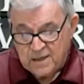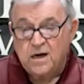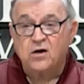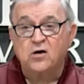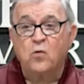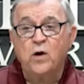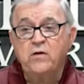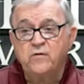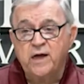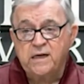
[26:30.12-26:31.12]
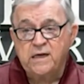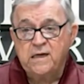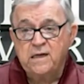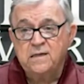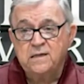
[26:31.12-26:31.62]
are we
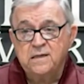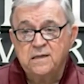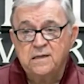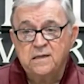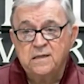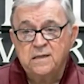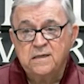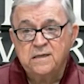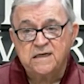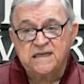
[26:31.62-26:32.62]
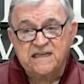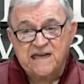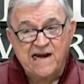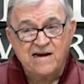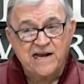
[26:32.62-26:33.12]
ready to
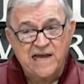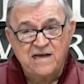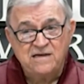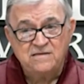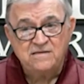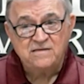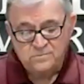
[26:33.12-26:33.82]
tear down,